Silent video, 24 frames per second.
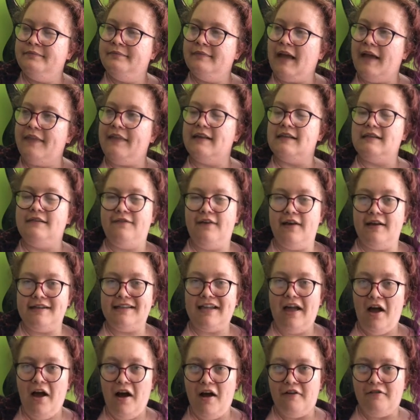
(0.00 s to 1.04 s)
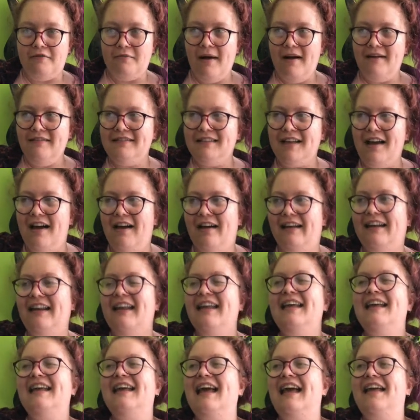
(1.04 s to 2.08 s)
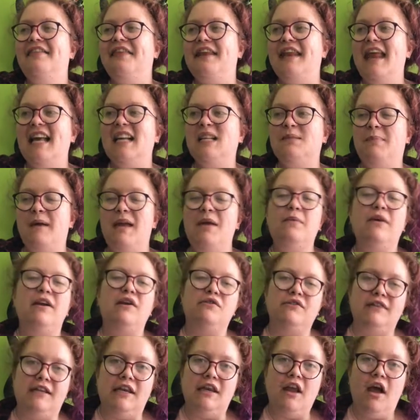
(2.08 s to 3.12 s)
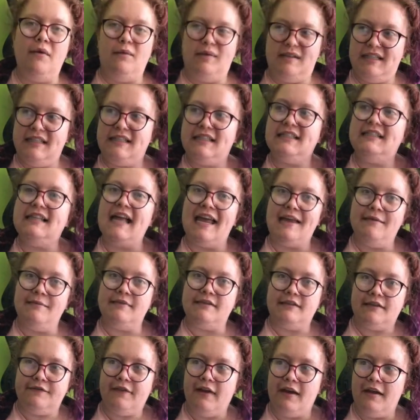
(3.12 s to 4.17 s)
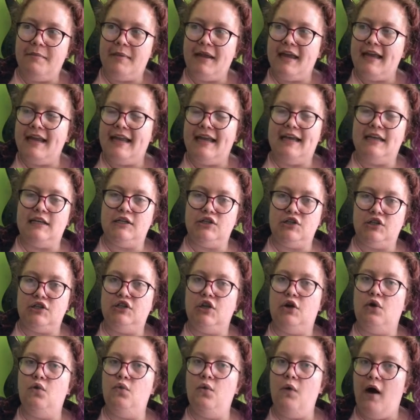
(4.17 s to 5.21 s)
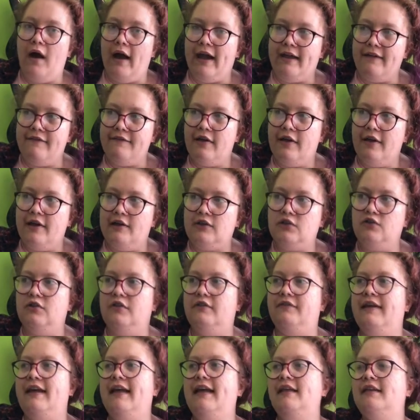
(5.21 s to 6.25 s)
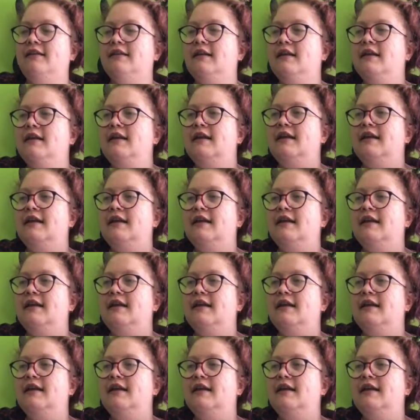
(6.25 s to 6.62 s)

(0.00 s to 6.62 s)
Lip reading: And that's the first half. Well done. The next bit we already know is the same as the very beginning. It's just a quiet version of it.